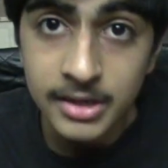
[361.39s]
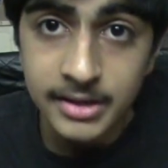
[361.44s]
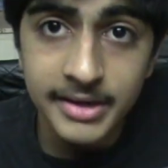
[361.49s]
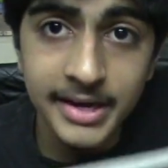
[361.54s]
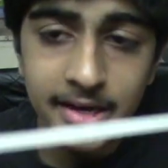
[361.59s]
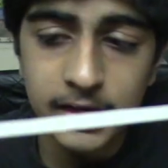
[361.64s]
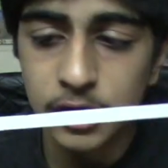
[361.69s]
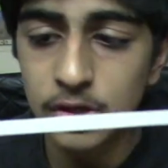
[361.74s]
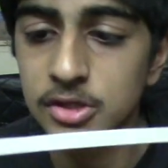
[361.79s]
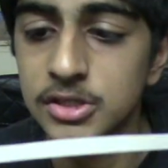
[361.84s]

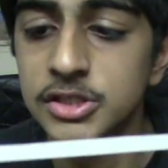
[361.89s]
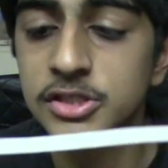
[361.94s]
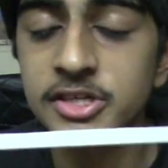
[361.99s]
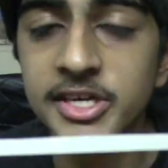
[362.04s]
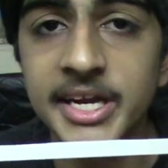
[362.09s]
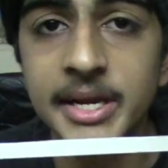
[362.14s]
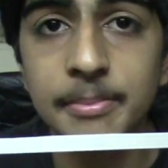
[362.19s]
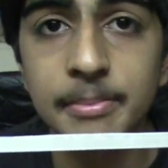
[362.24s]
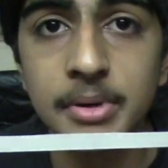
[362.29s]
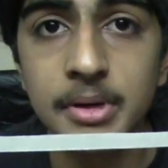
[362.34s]
take your
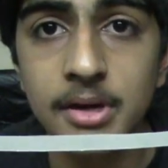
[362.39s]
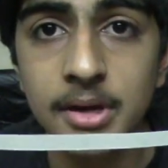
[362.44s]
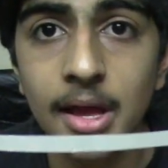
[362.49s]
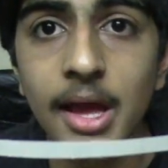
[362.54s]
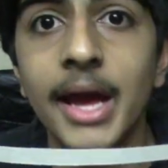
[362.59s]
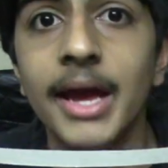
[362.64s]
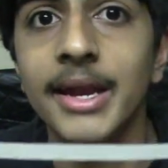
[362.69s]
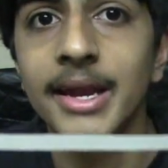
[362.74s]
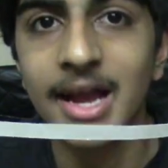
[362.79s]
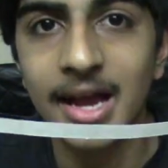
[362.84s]
strip
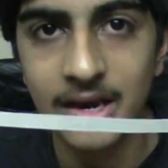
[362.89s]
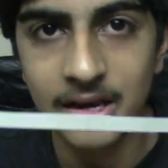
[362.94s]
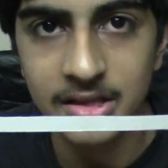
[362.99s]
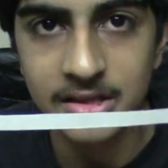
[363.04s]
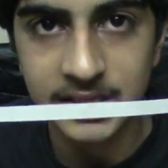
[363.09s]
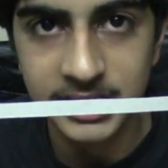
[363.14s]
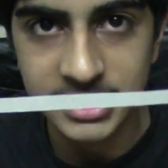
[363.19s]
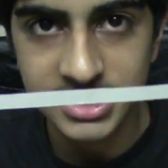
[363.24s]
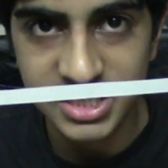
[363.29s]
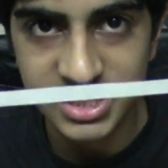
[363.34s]
and color
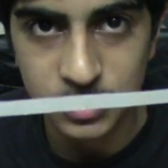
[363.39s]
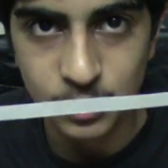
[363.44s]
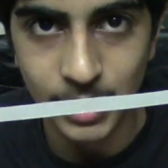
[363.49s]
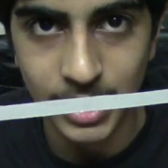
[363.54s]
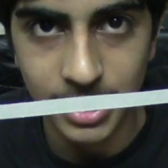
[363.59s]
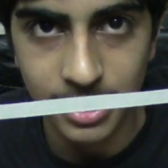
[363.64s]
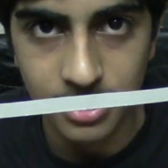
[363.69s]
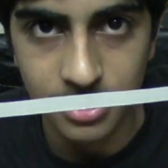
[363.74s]
this as well.